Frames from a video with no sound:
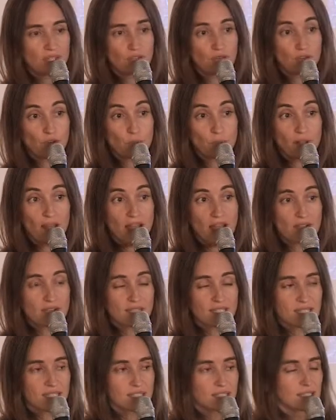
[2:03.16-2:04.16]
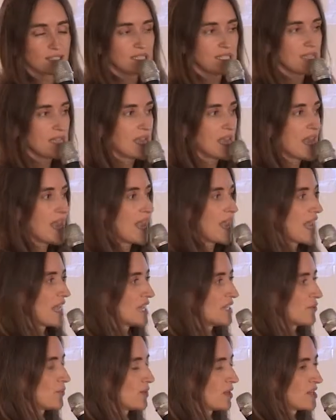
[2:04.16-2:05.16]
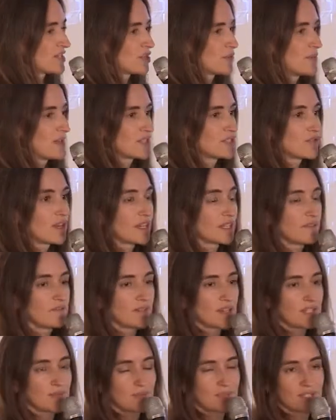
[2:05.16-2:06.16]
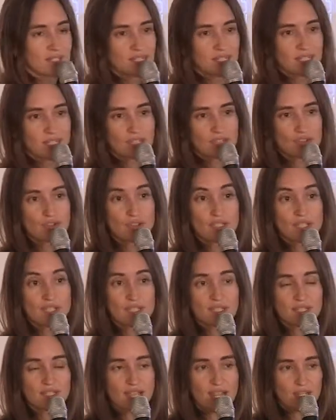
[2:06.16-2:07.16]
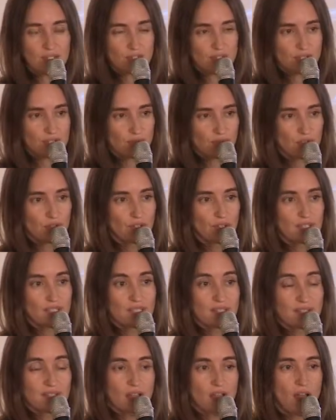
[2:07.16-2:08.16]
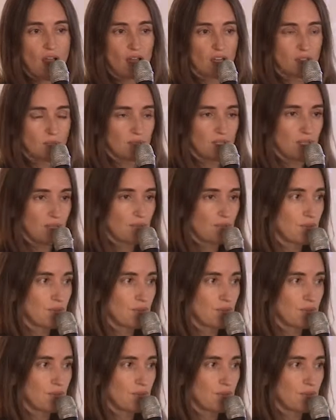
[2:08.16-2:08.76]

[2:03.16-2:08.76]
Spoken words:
affordable housing, and we also make direct investments in strategic sectors of New York City's economy